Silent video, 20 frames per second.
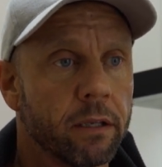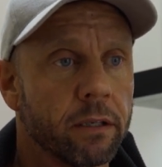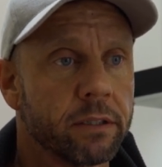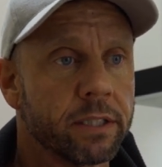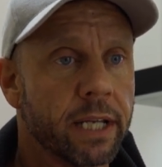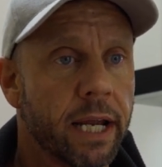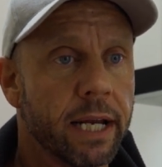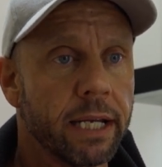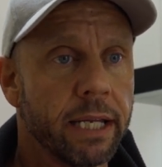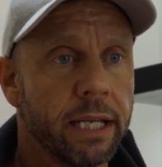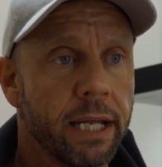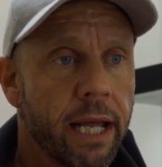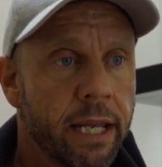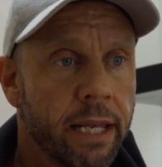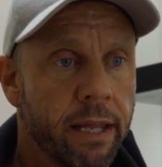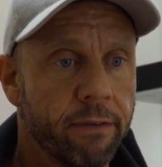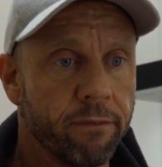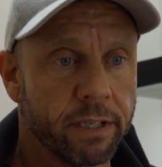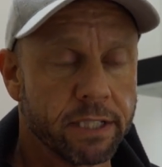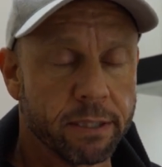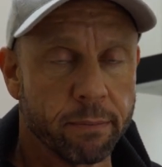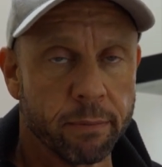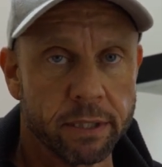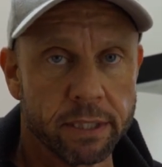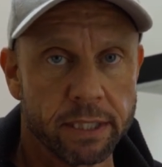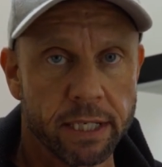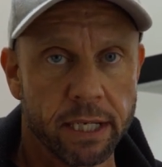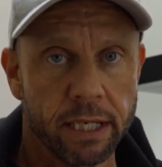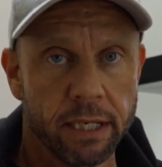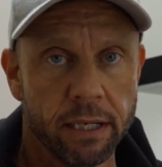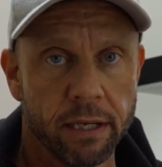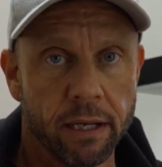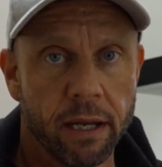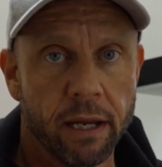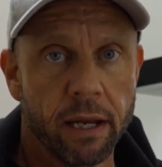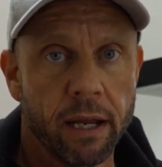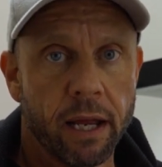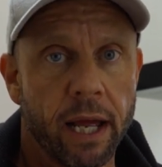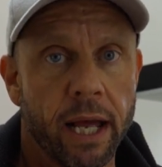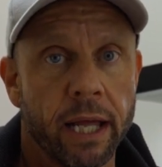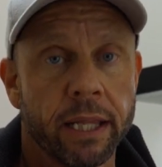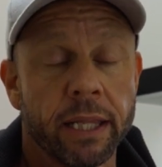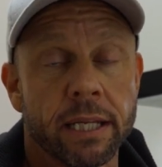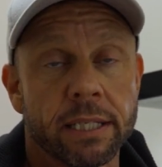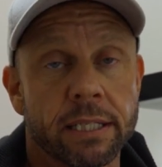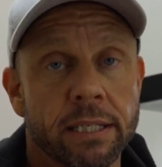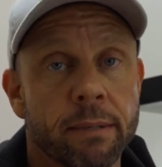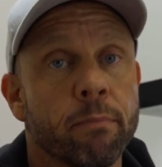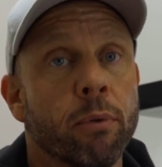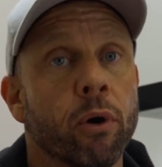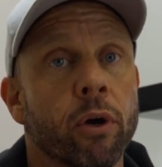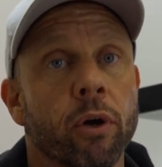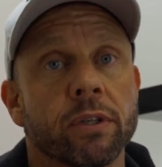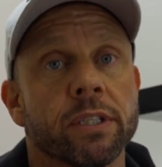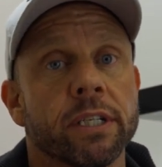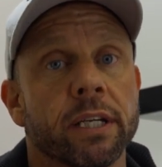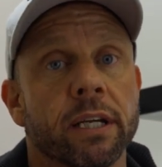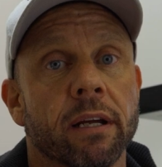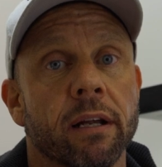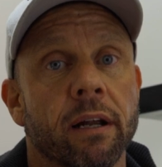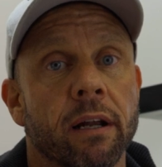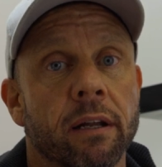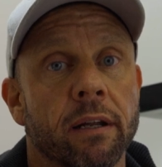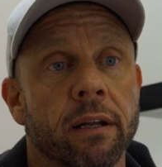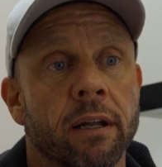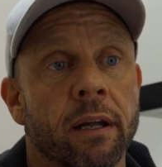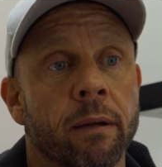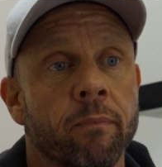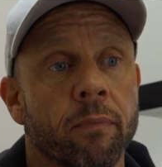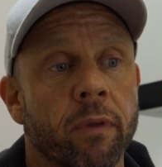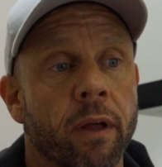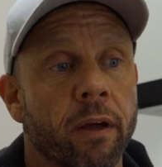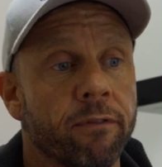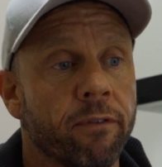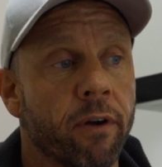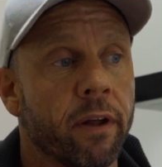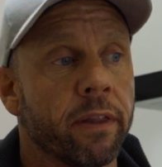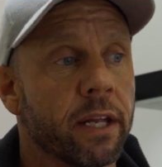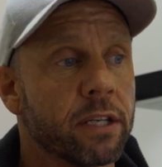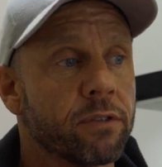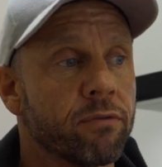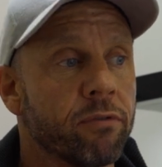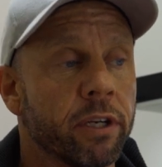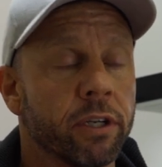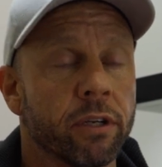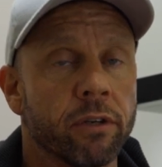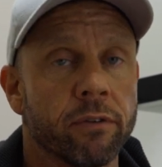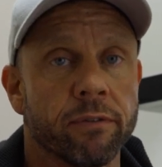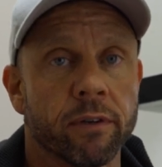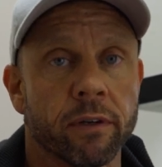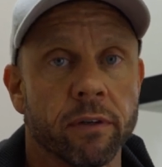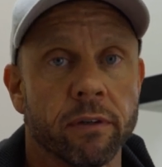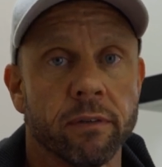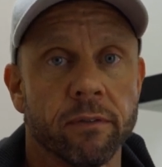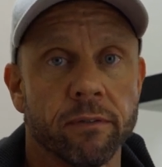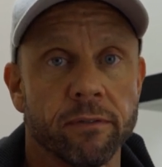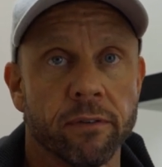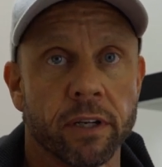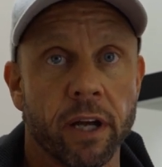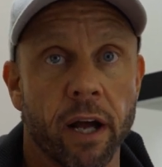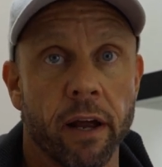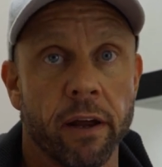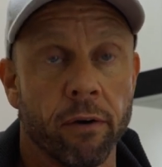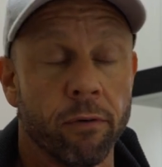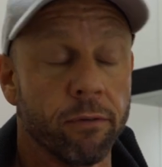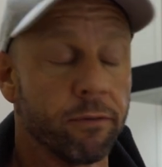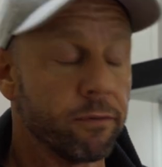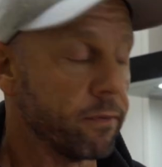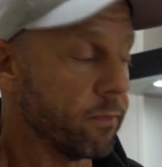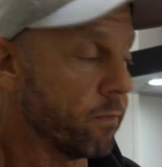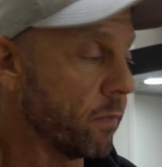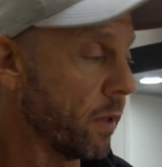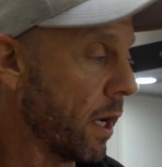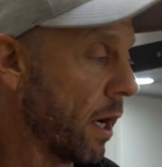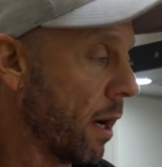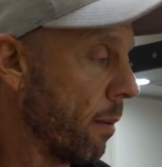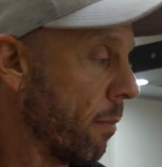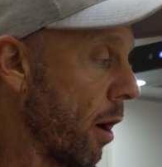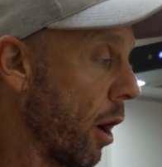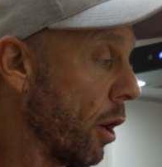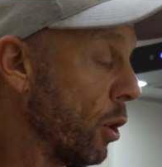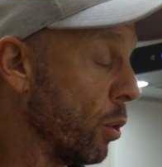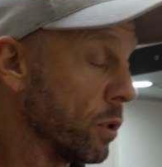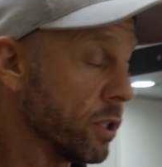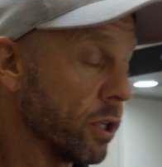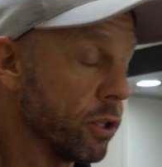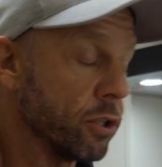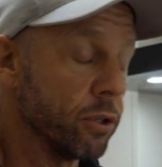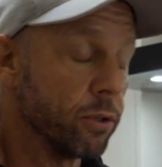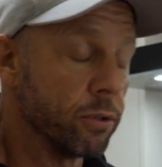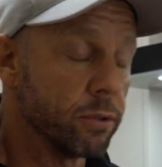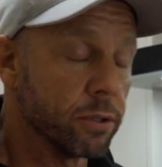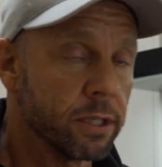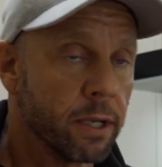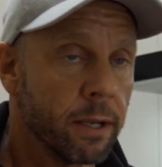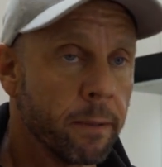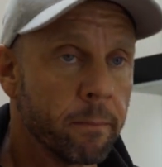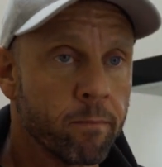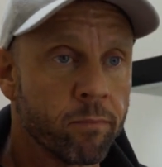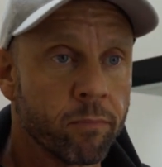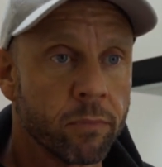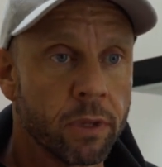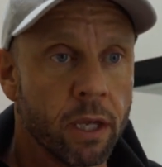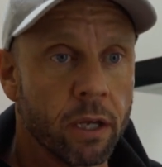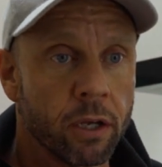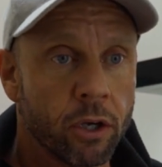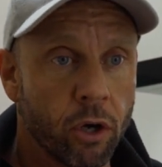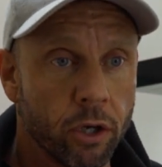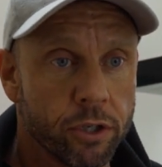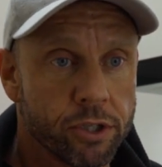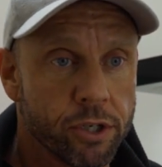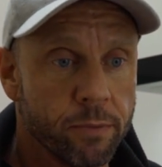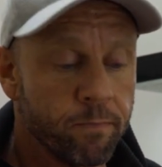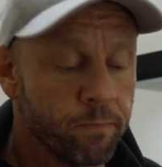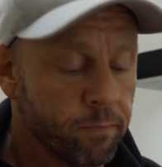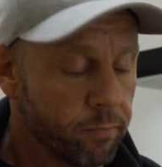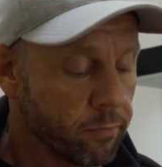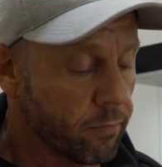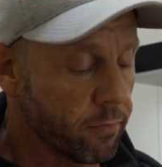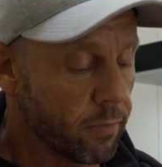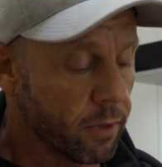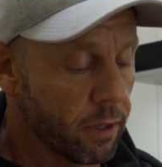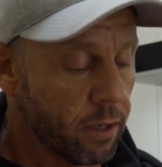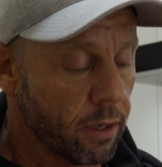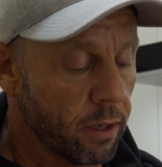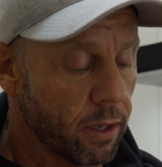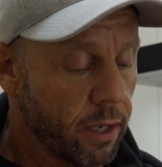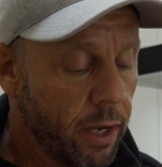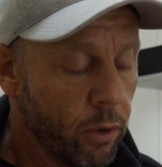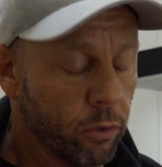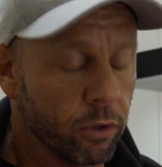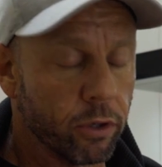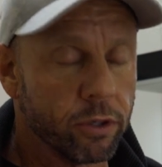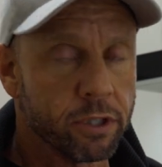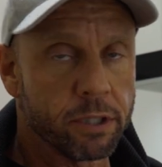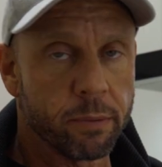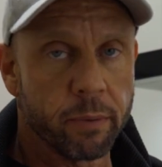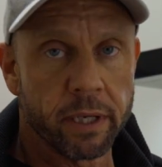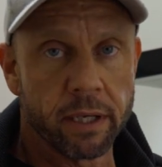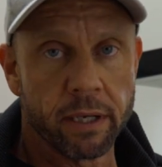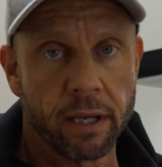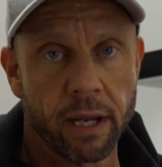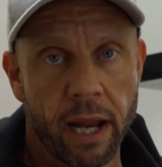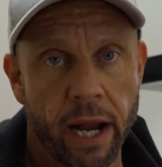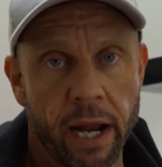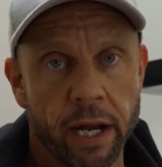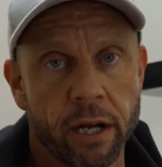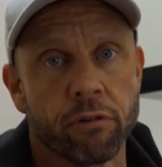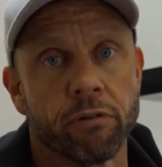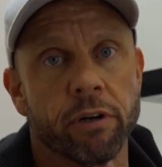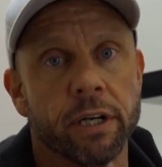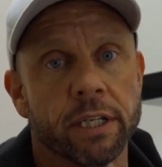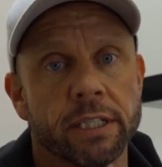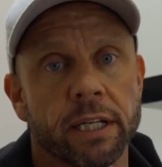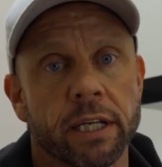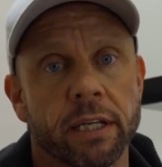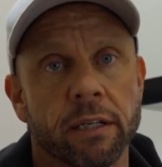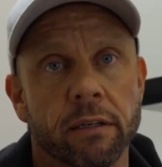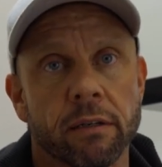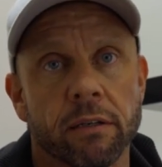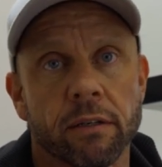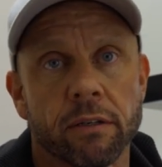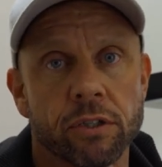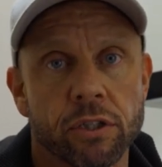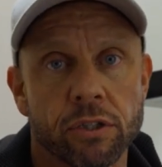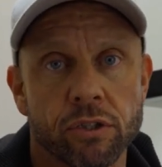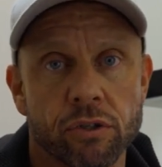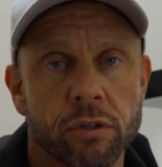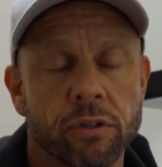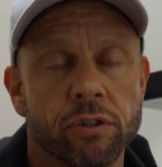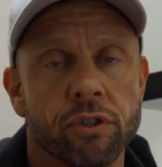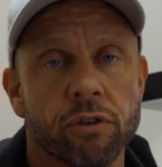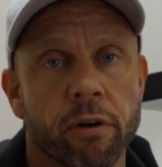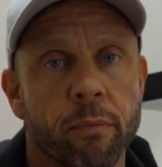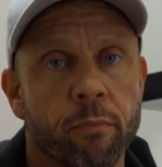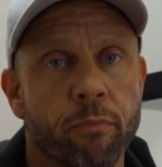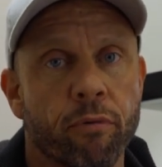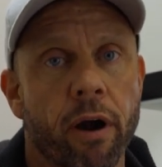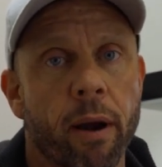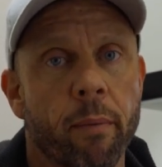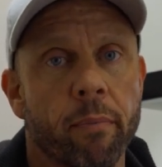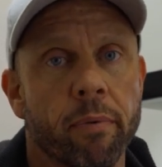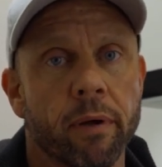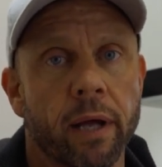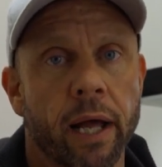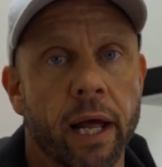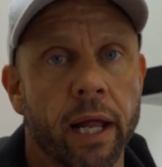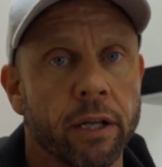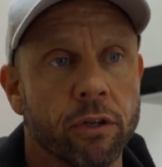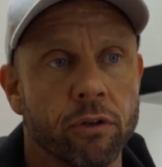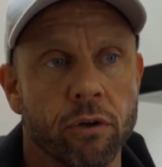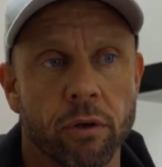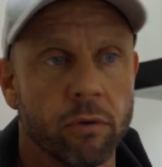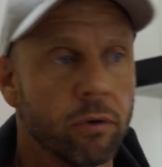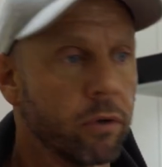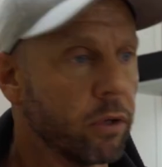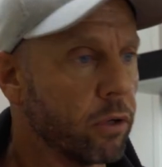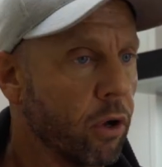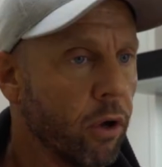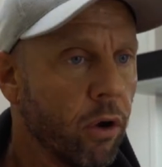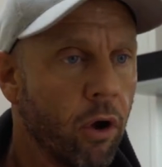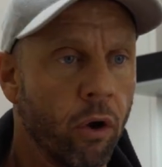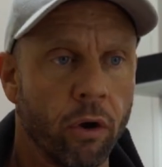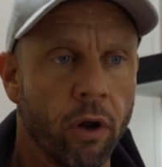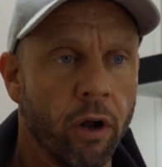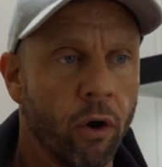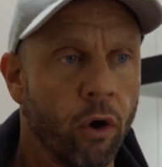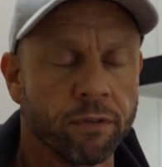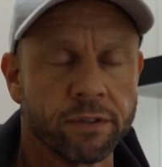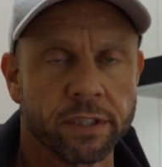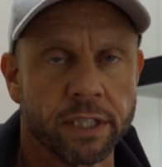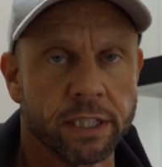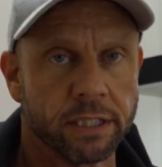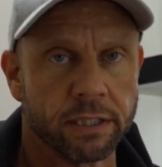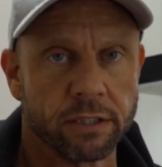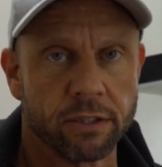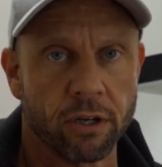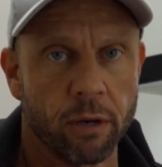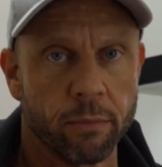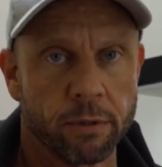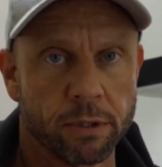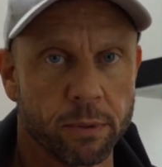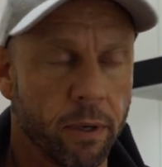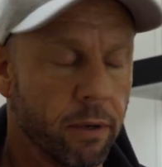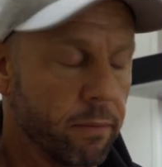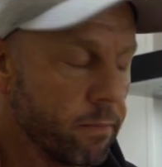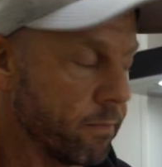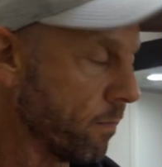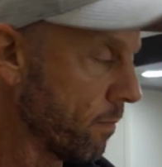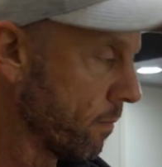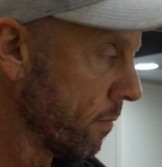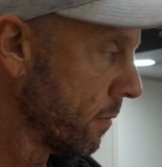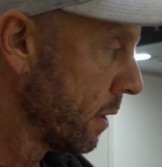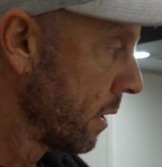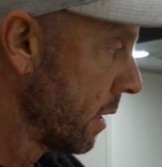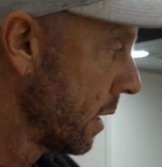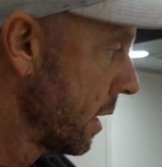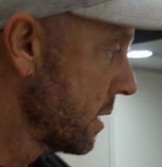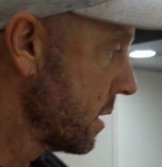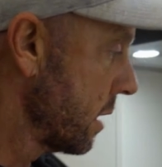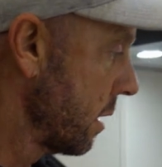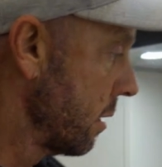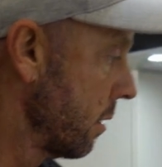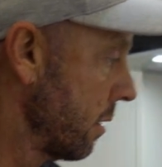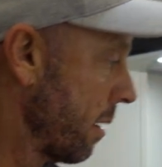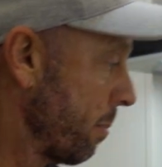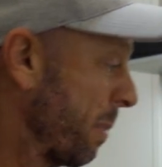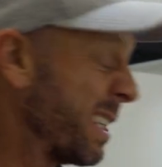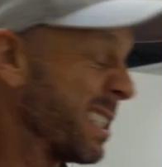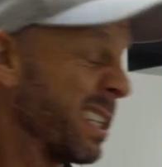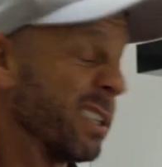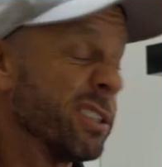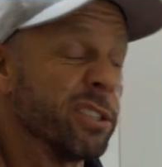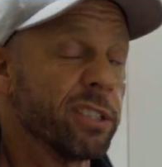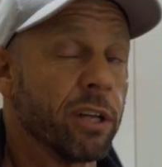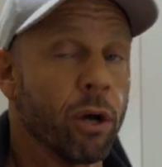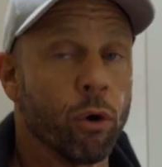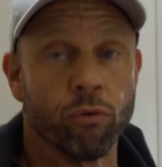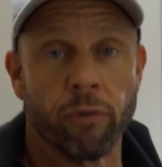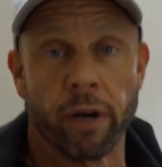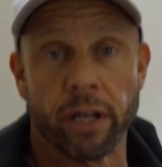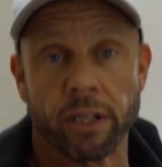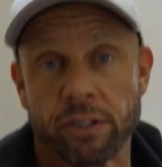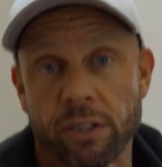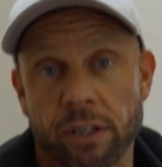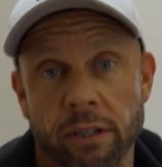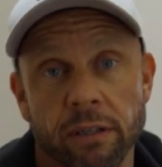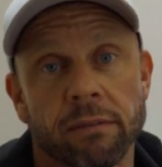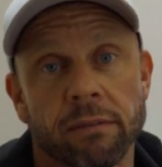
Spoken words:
daily and their vitamin D and their symbiotic. I find that's really good for gut health. I also use collagen, L-glutamine and creatine just during prep and off-season time as well. So basically I use the whole range